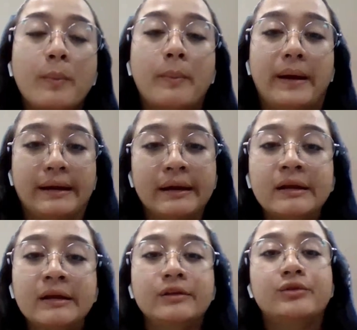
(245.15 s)

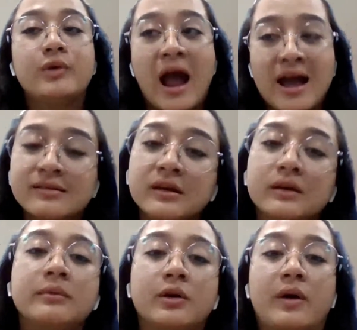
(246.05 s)
open
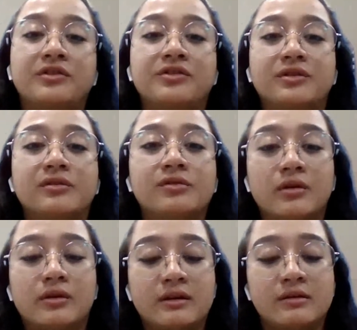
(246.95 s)
ask him questions.